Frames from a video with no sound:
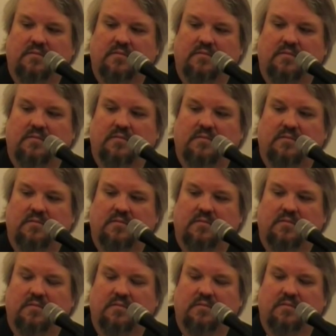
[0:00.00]

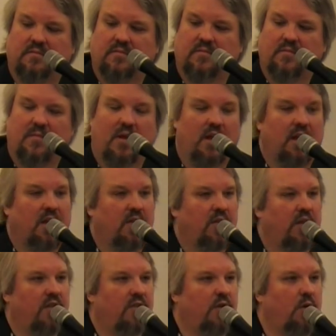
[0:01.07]

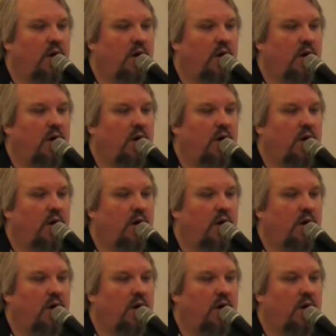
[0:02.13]
This person isn't speaking.